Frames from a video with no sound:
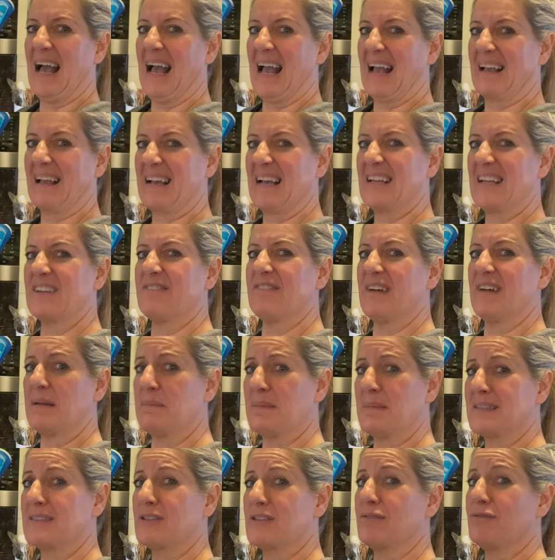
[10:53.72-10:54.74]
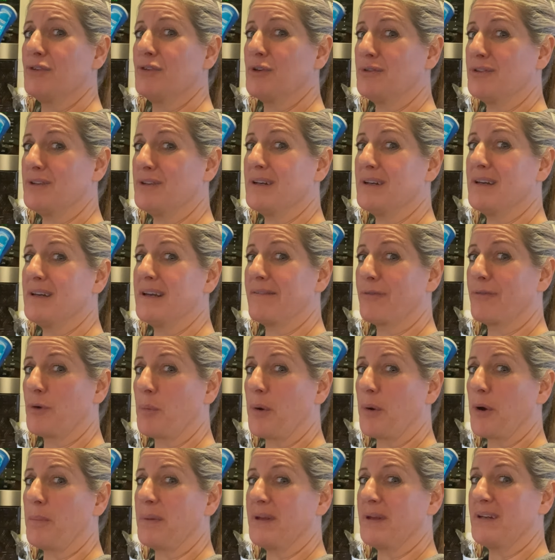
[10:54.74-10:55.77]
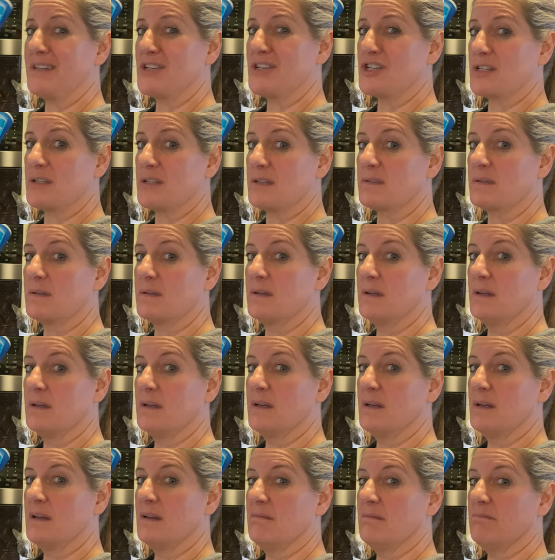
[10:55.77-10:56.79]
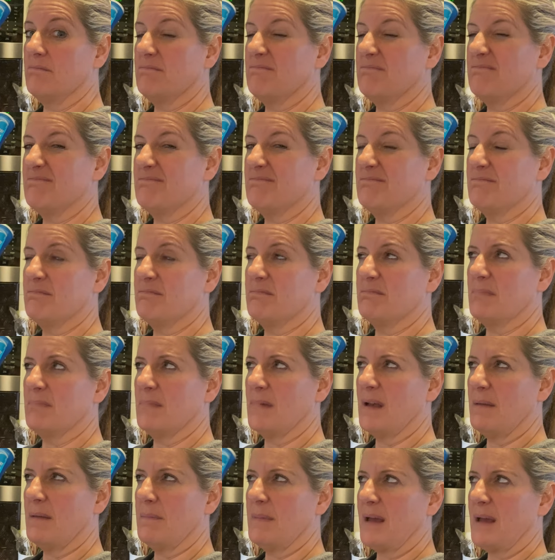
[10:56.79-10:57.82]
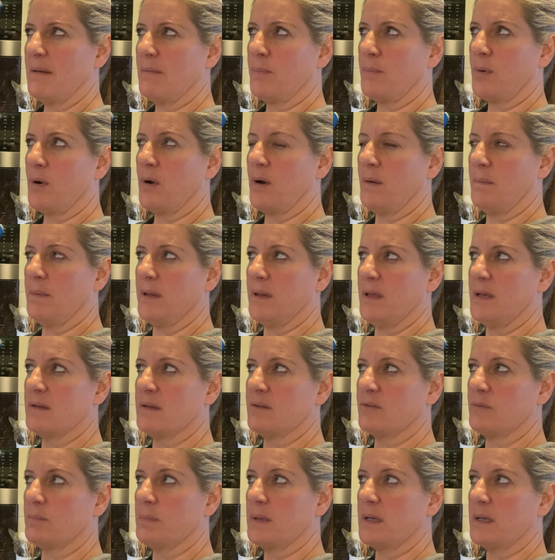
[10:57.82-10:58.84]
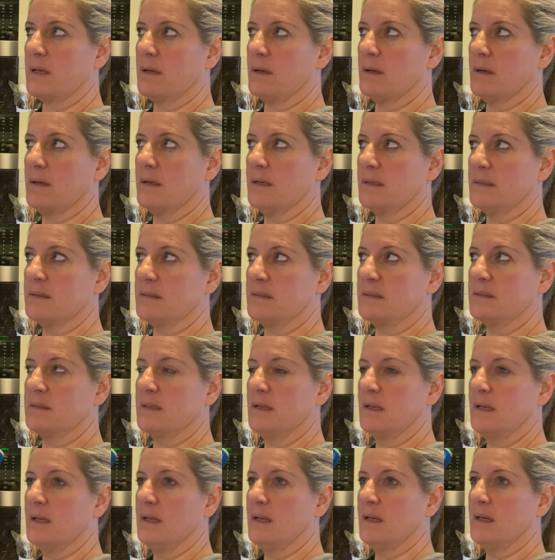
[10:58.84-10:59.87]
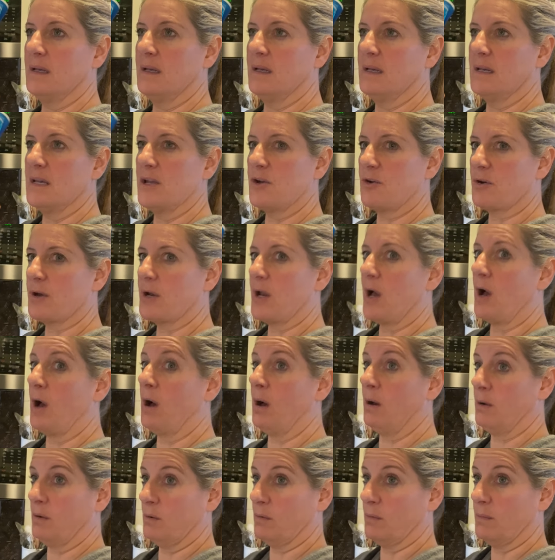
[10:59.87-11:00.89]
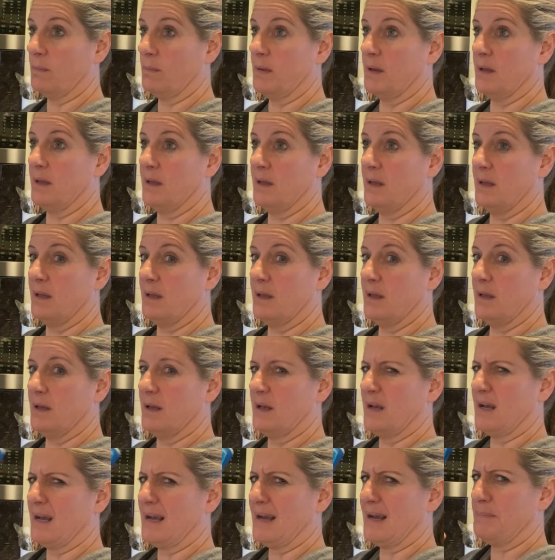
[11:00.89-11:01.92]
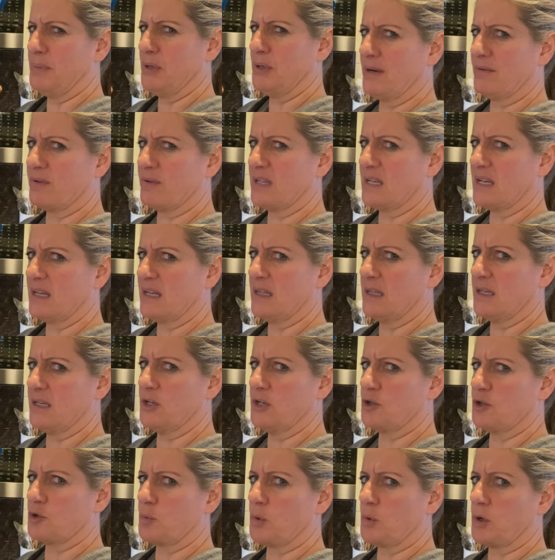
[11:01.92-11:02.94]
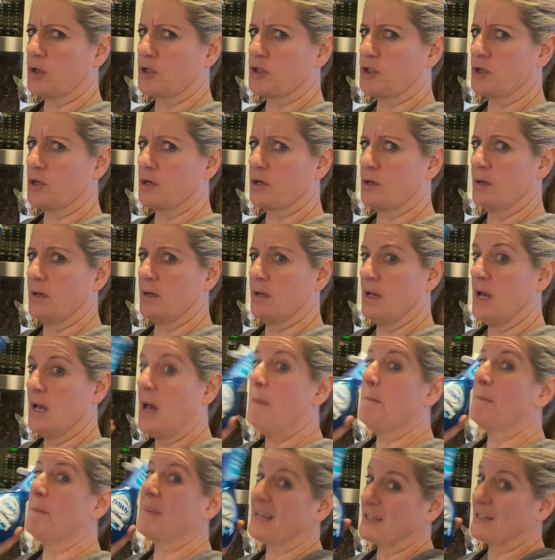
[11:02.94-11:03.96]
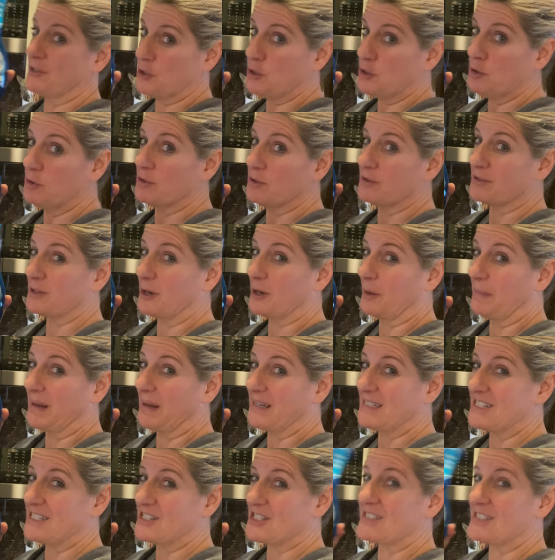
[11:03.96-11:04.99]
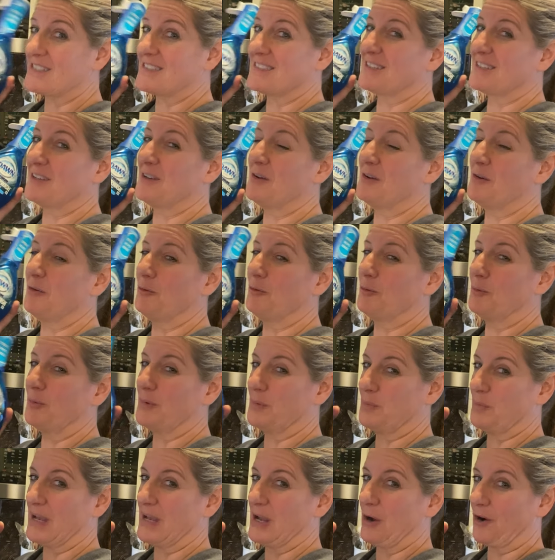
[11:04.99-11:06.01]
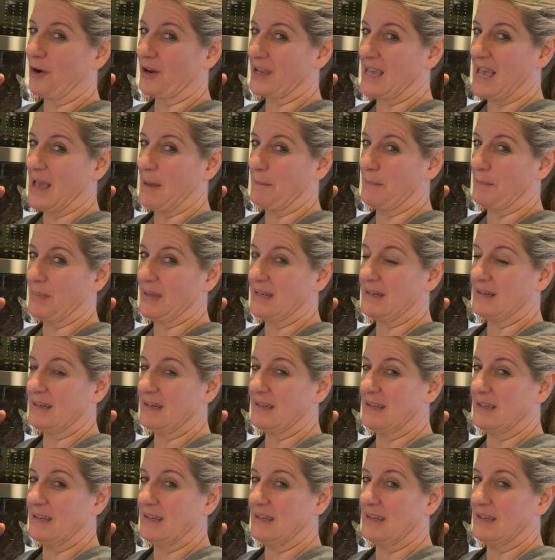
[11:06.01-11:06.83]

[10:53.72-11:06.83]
I kind of find myself using it everywhere but dishes. And that probably is because here at home, I everything in the dishwasher, but I do use it on my dishes when we are camping.